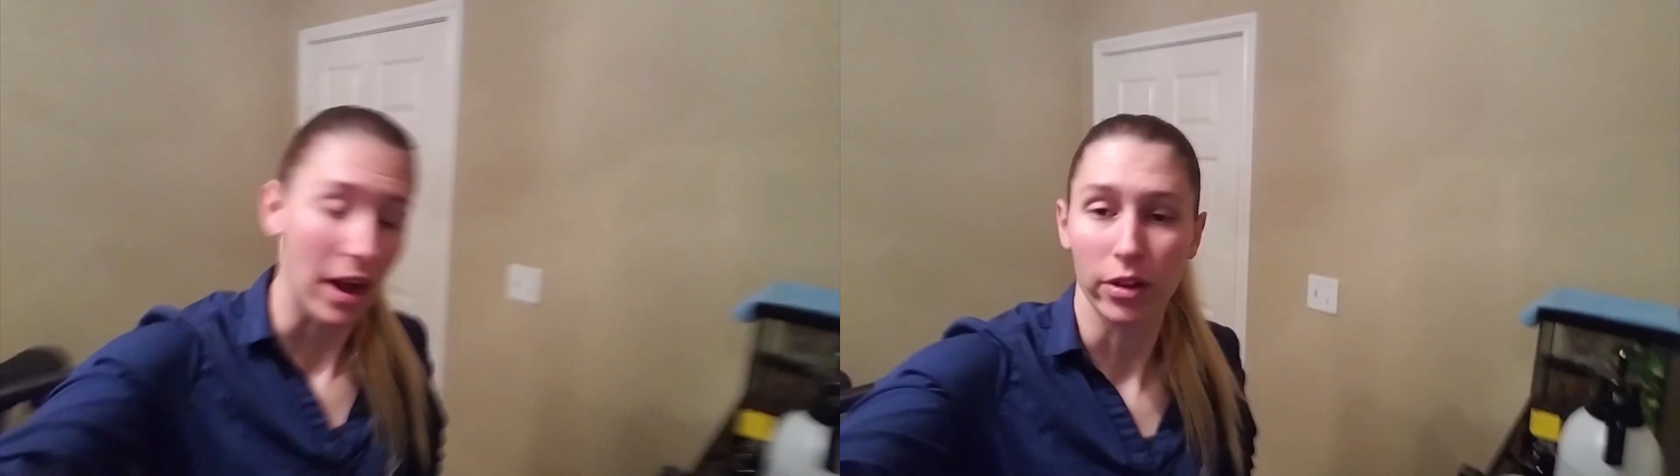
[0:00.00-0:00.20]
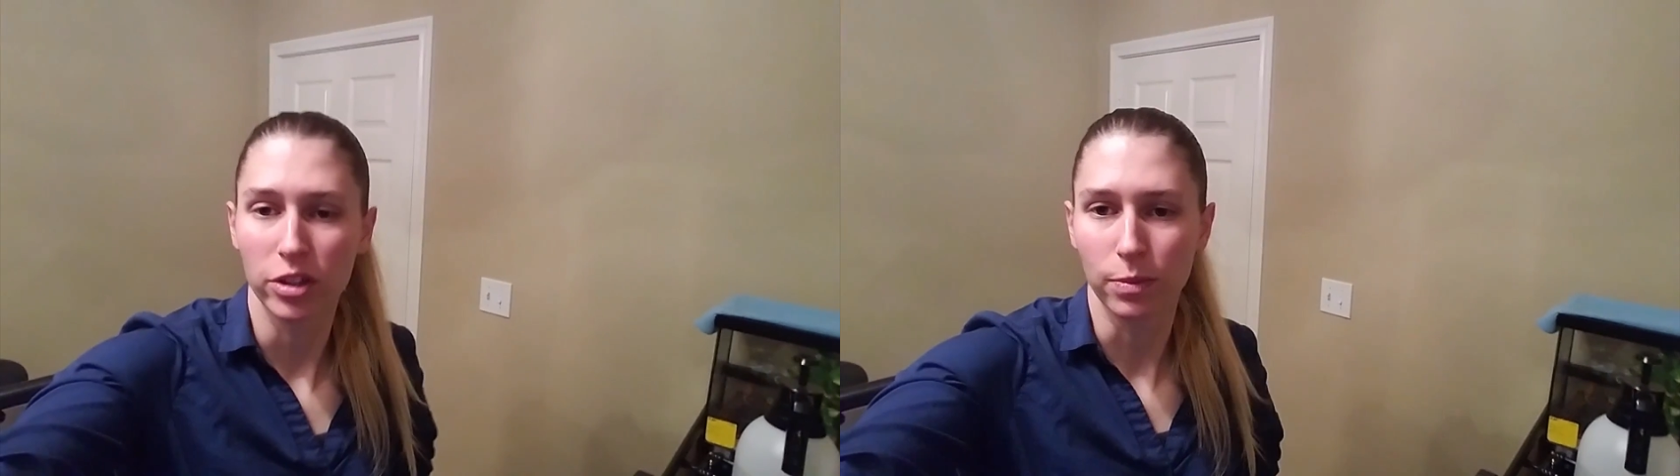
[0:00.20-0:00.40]

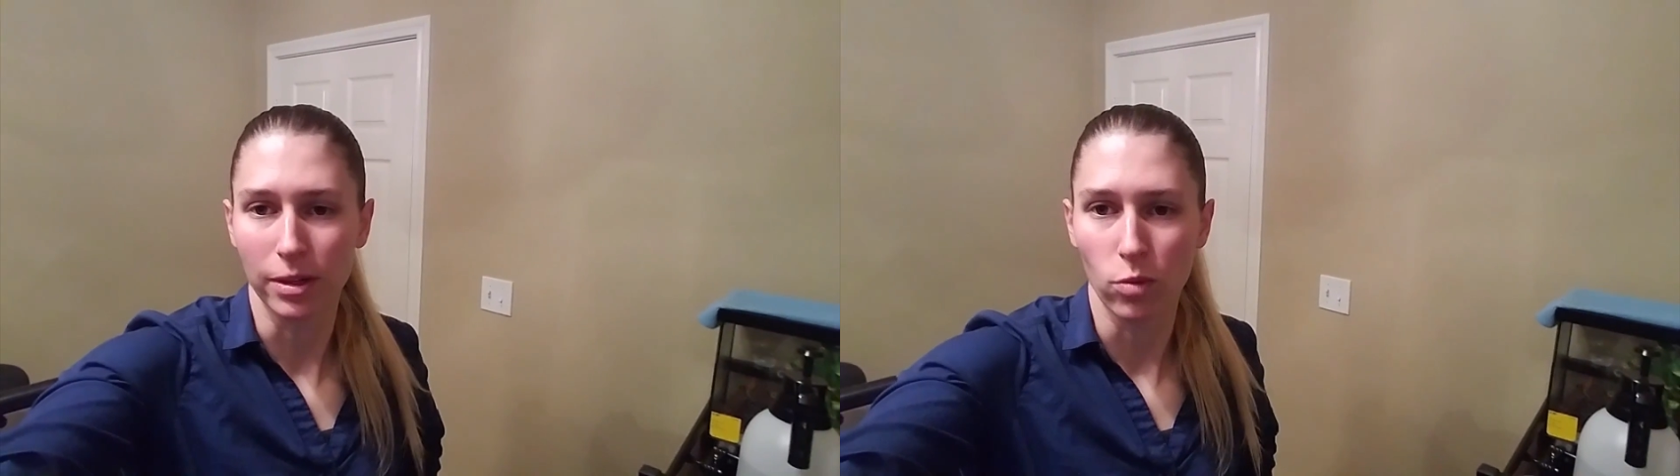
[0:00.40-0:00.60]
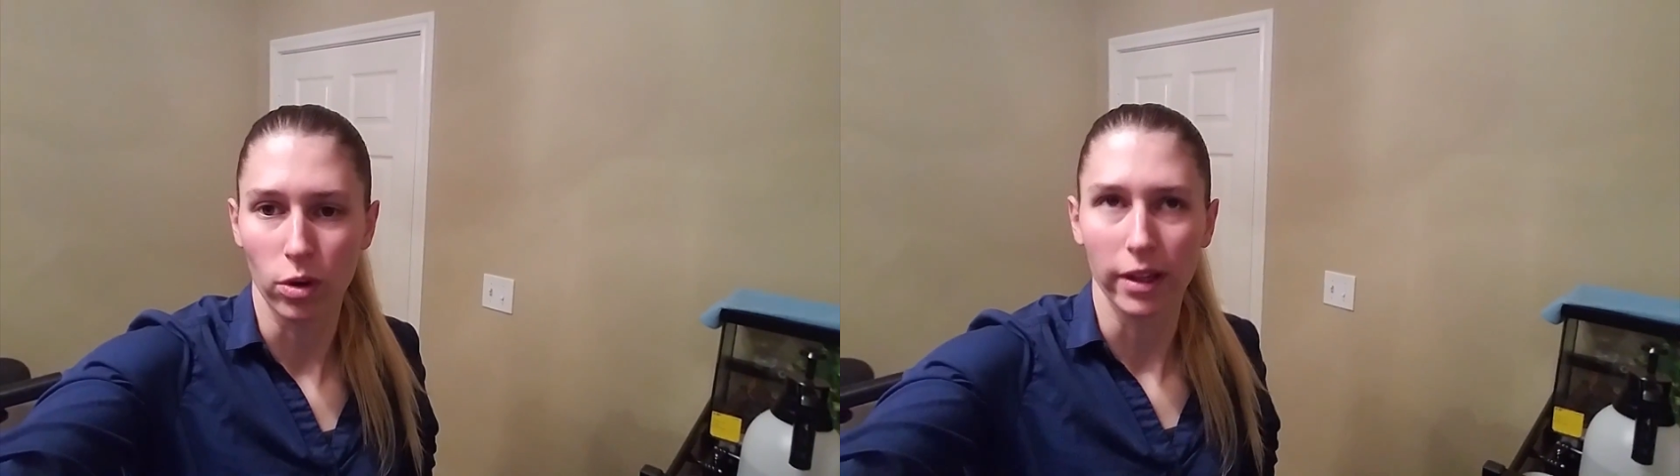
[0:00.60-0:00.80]
I'll
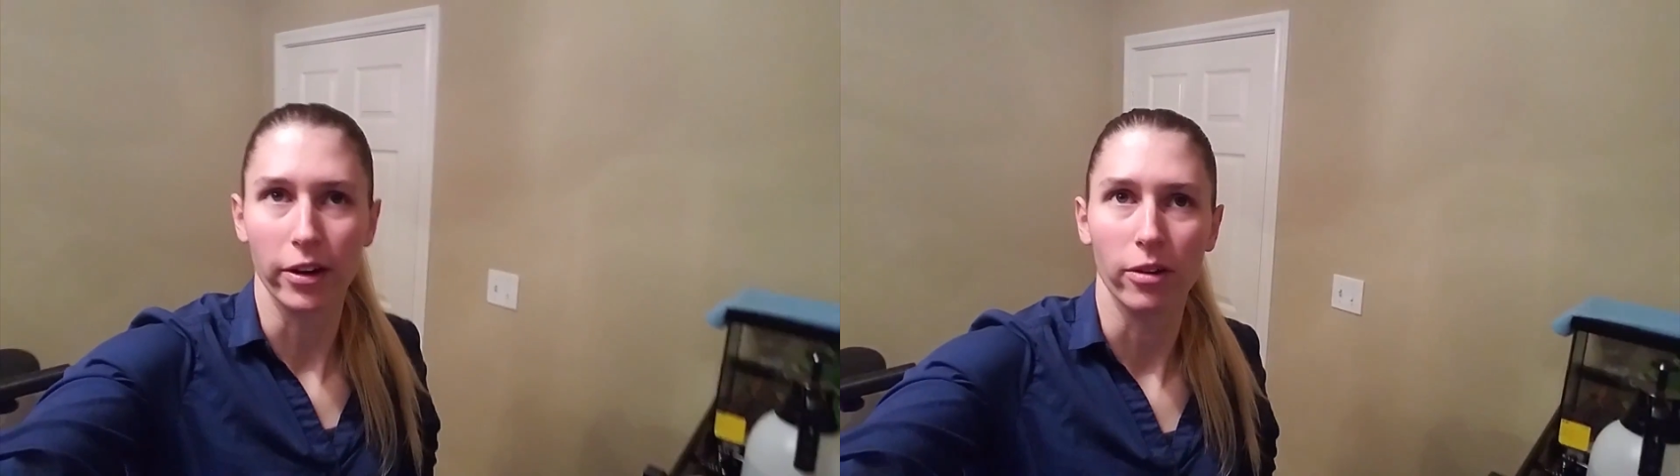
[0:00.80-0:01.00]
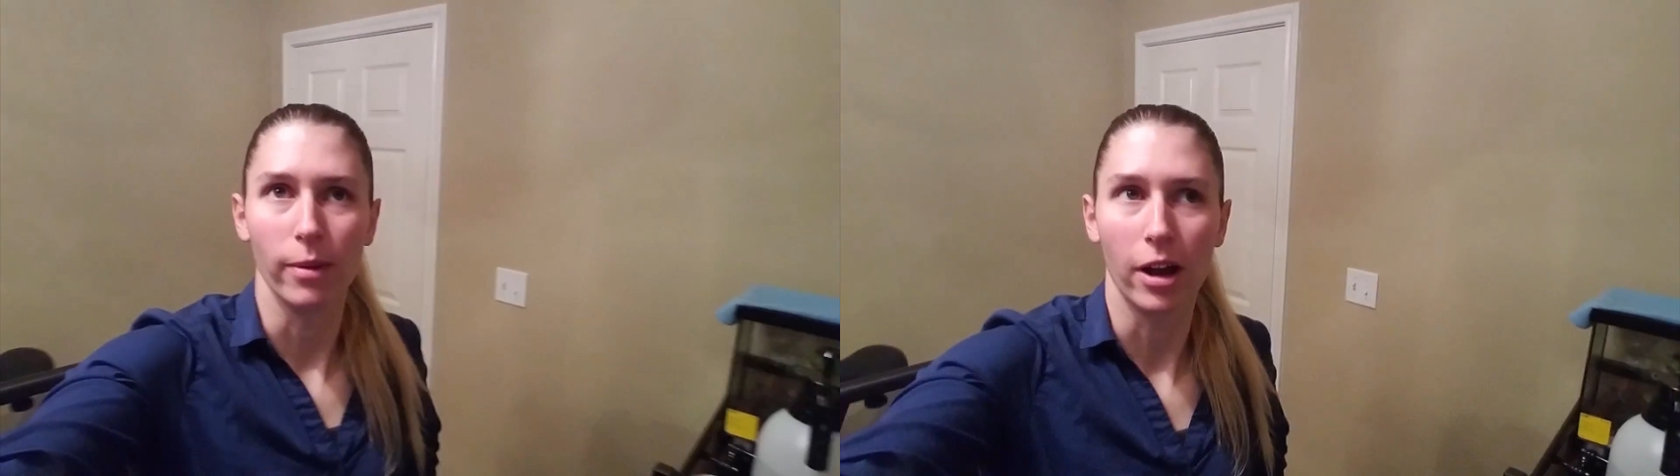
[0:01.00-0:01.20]
explain more
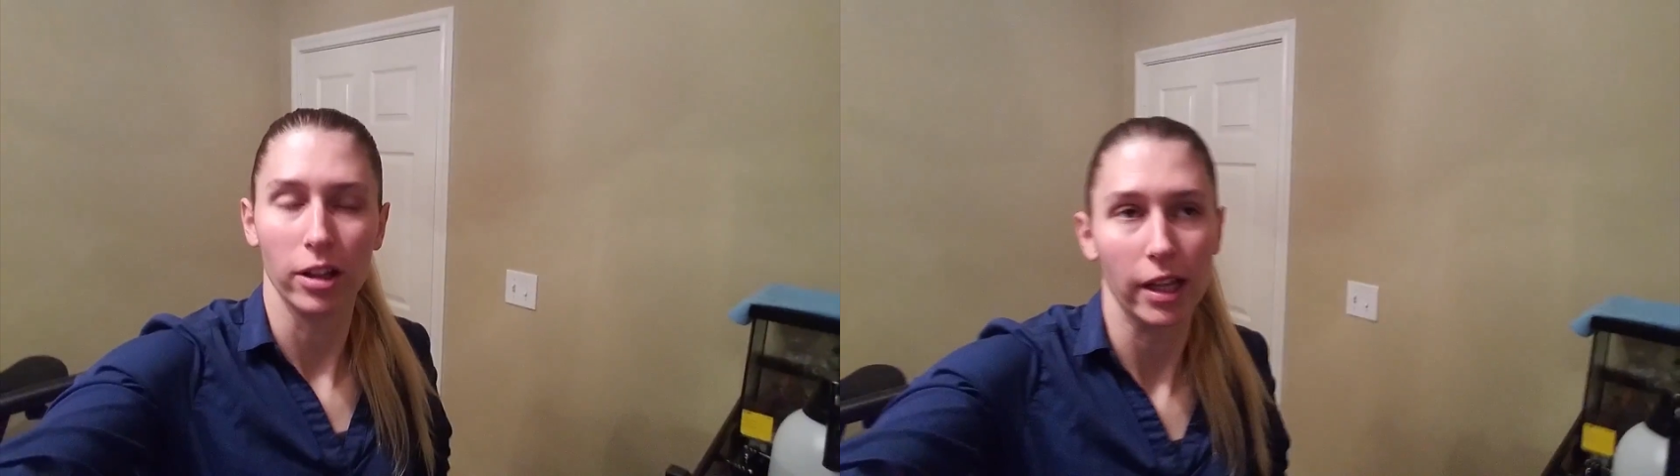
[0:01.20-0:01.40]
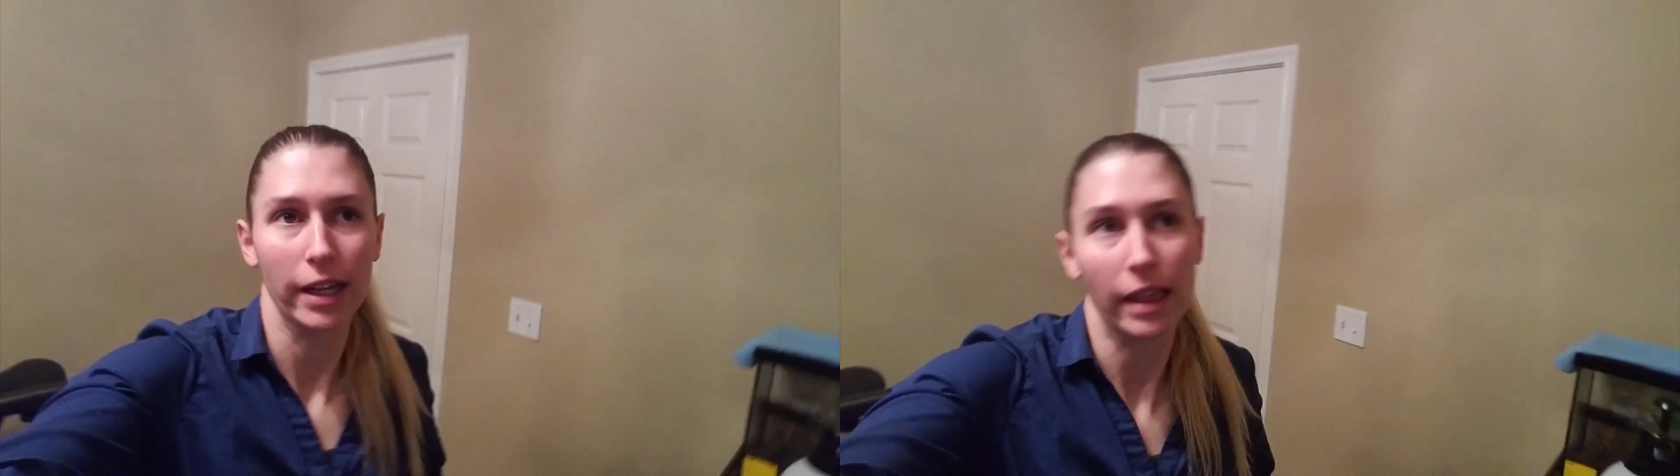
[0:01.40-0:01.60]
later
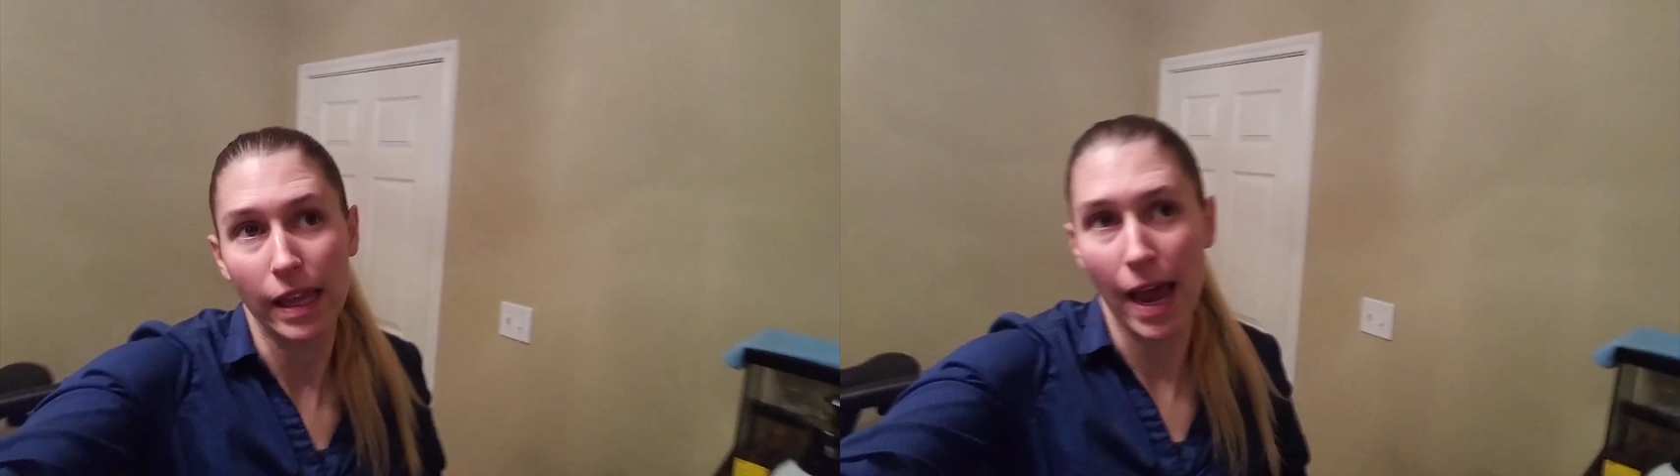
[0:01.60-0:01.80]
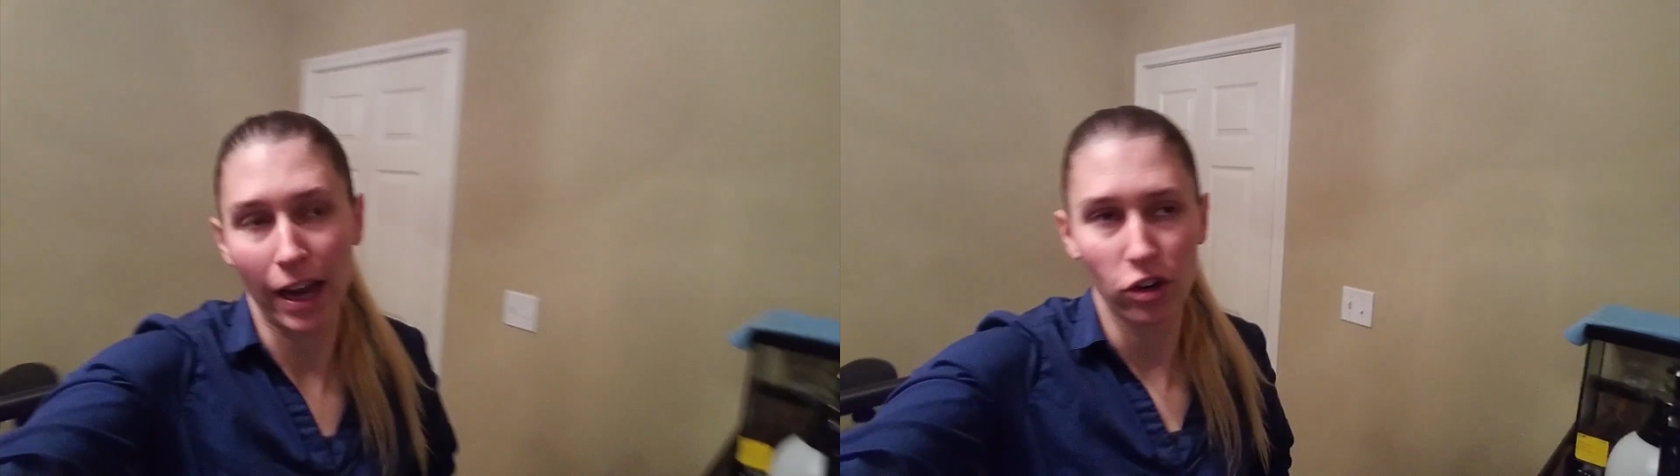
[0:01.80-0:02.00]
about
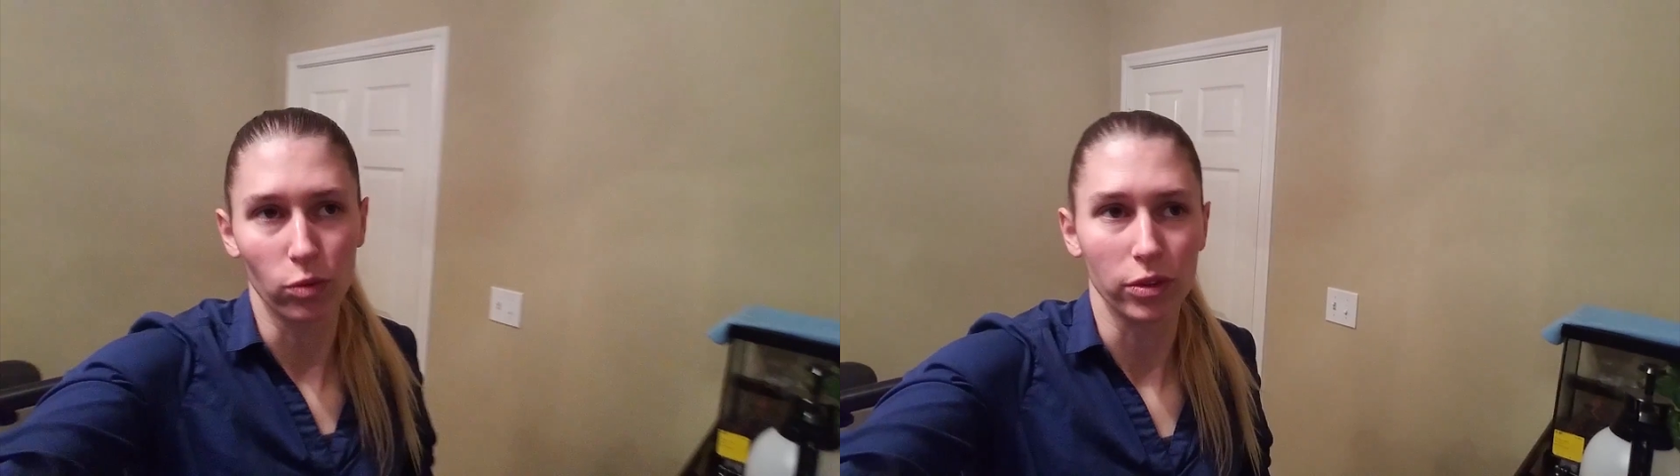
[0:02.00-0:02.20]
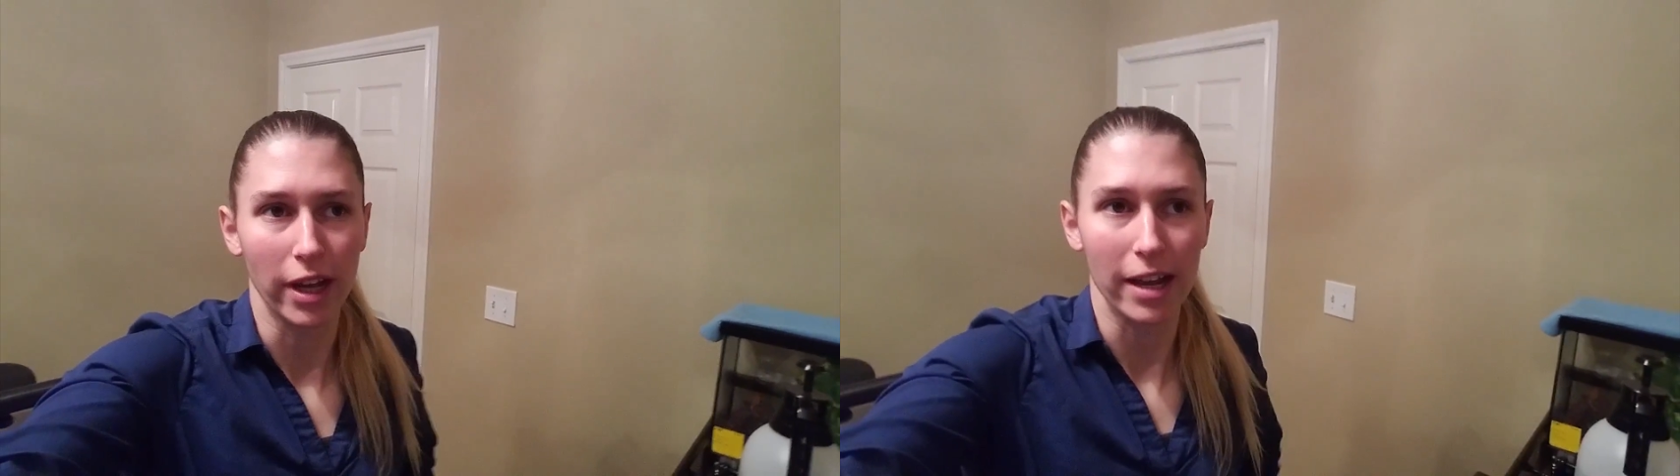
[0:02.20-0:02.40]
the
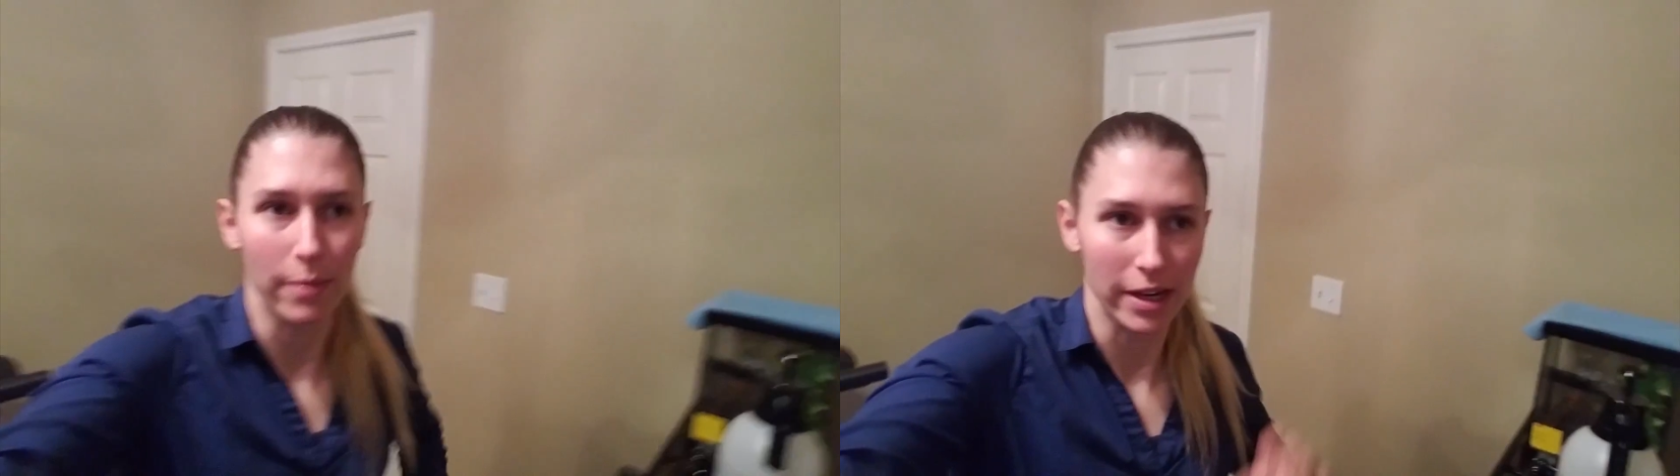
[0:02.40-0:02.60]
actual diet,